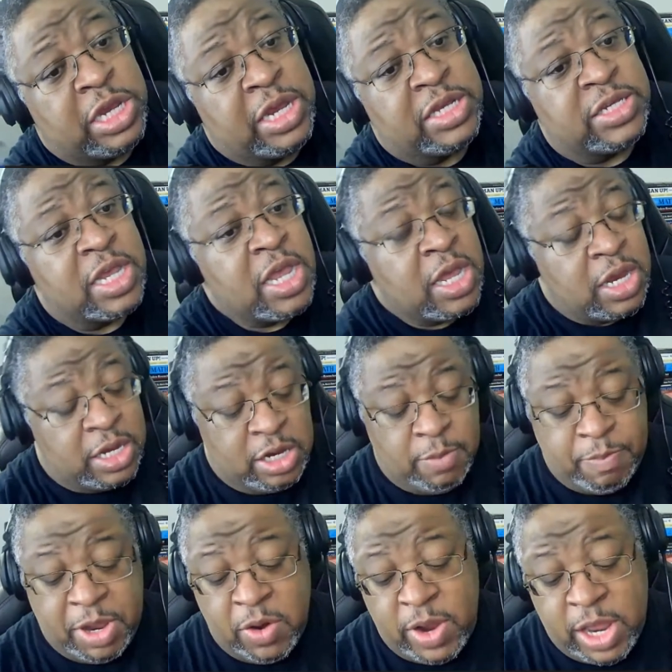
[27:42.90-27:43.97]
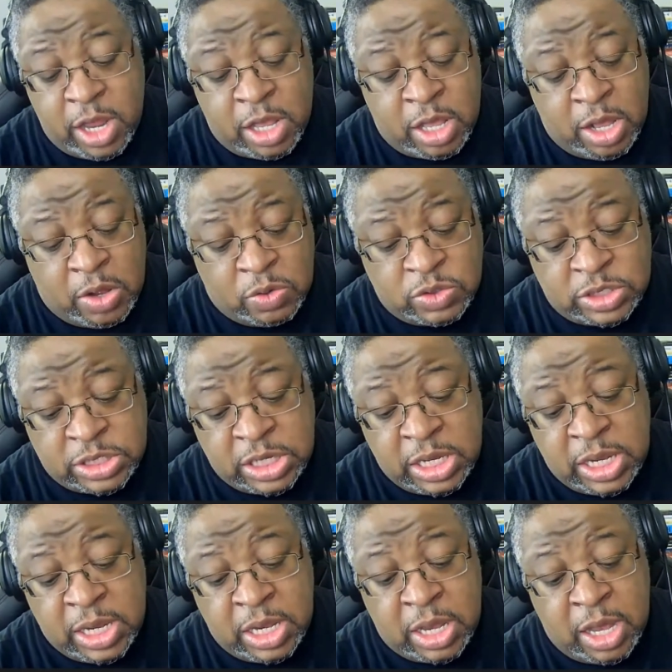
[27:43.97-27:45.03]
is, the Iberian coast
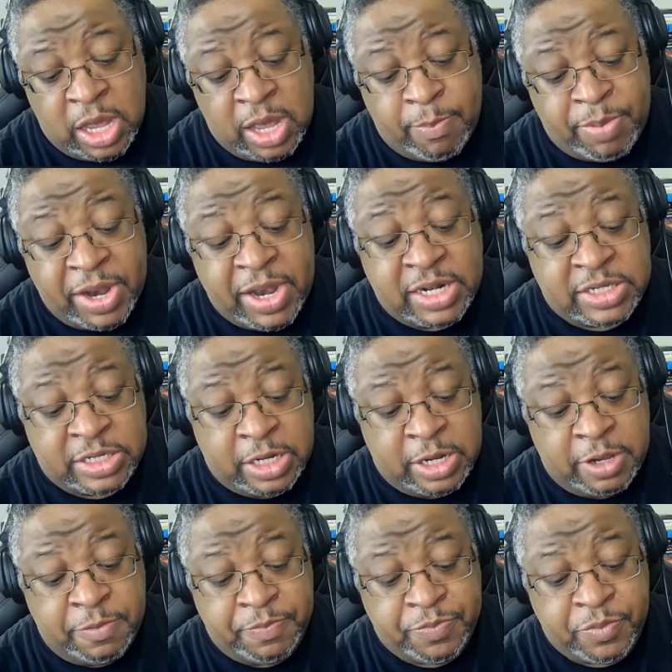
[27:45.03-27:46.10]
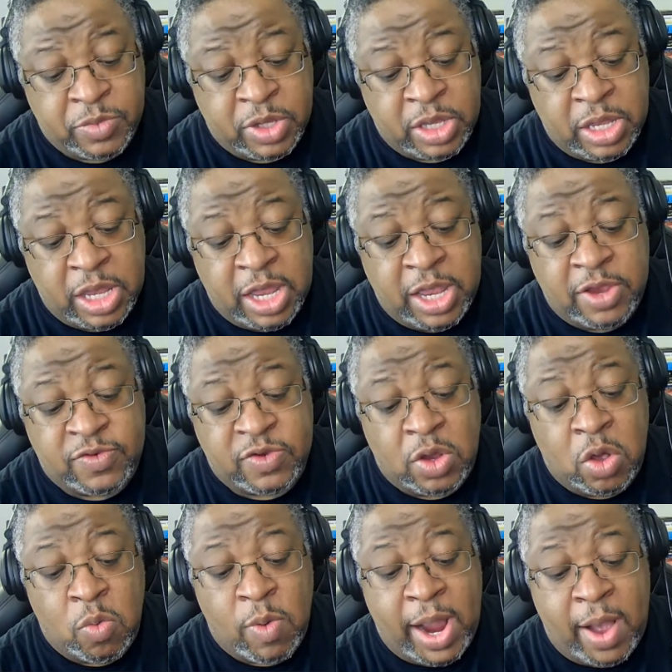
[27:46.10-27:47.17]
uh, peninsula is
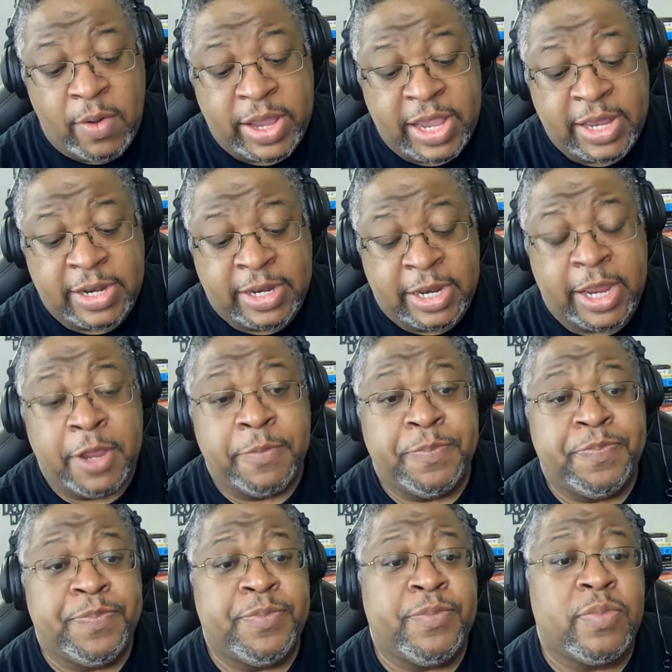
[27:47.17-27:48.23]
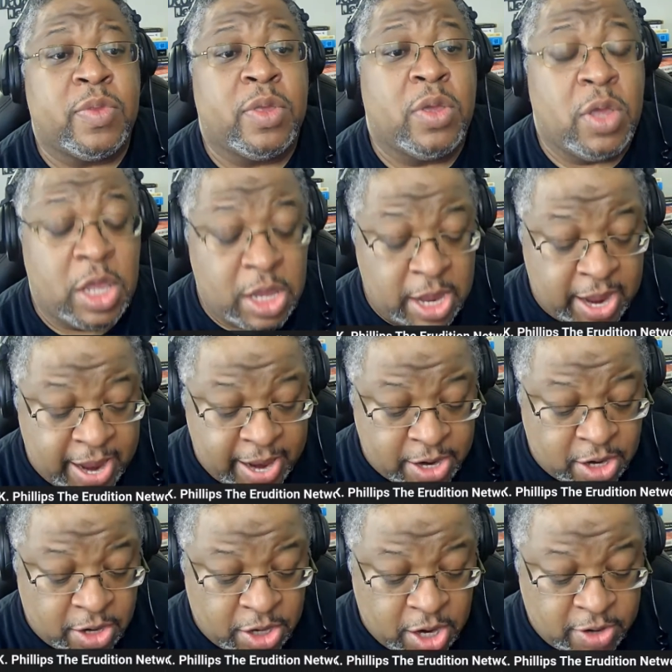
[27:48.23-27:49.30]
around Italy.
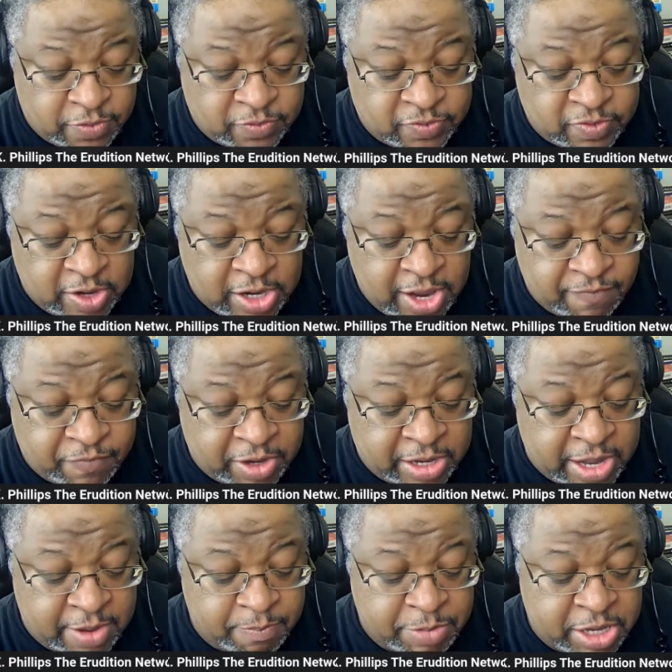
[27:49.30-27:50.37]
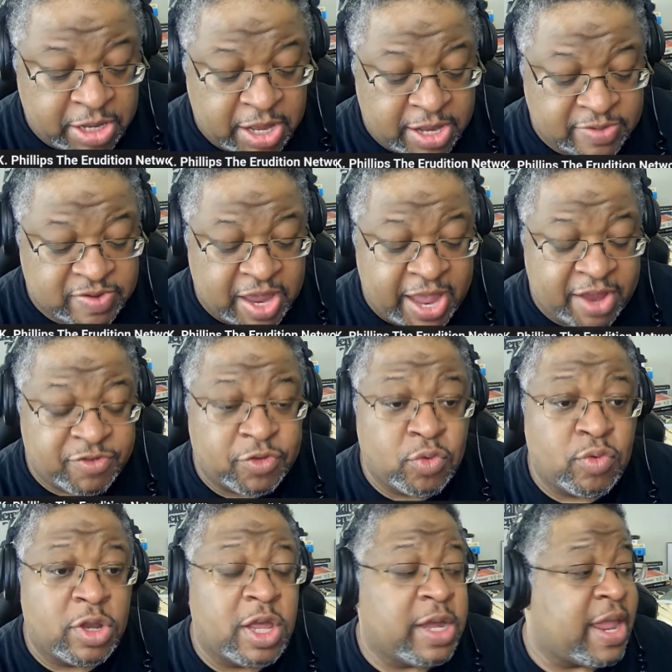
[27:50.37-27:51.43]
And they're significant because as
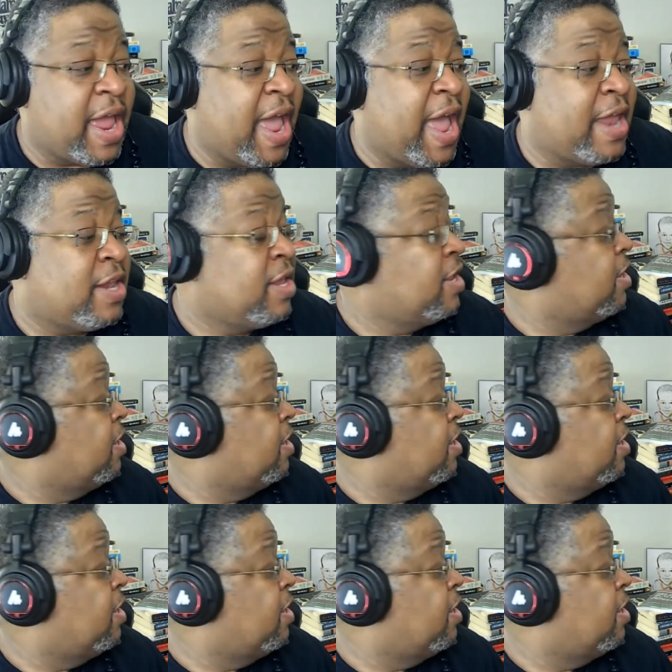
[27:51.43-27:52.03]
you look at